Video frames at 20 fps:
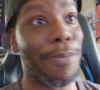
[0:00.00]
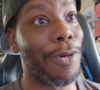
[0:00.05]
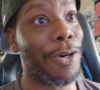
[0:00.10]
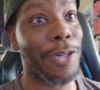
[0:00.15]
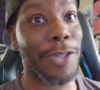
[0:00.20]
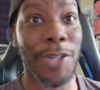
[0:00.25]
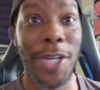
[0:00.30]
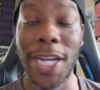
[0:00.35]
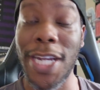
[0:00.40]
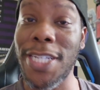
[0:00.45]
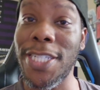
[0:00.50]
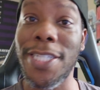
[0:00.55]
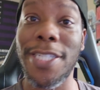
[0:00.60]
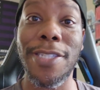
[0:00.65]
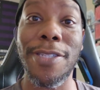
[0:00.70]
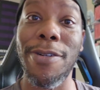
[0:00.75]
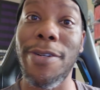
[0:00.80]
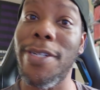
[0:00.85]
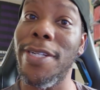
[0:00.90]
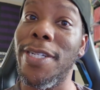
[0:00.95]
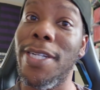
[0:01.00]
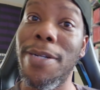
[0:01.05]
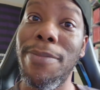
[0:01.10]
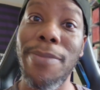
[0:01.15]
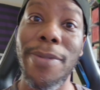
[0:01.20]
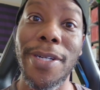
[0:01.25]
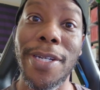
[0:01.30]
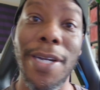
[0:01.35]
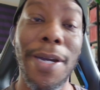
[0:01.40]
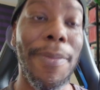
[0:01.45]
the more trash is starting to
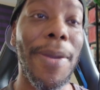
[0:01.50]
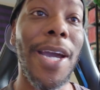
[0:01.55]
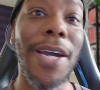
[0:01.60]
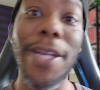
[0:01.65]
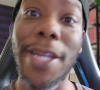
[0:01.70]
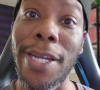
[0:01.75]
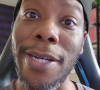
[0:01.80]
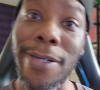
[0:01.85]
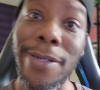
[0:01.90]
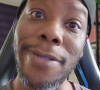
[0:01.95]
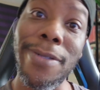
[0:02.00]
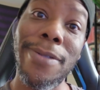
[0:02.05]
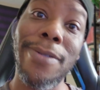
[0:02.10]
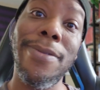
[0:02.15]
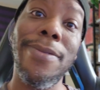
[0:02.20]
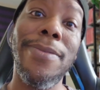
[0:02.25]
come come out now.